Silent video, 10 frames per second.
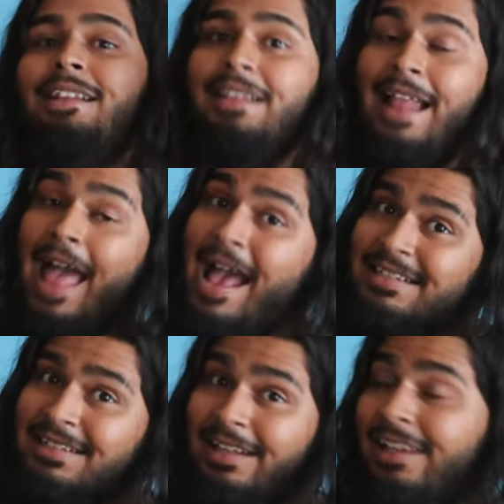And
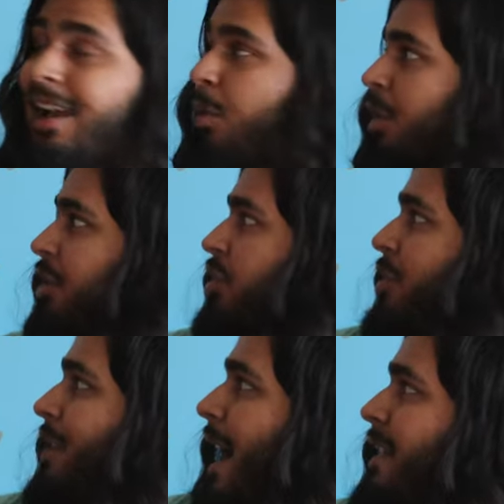lastly, I want to show
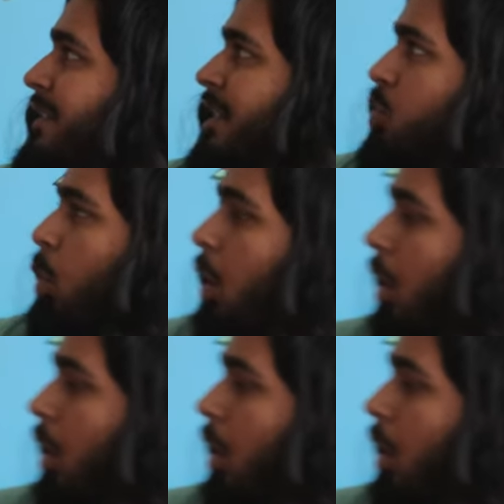you guys this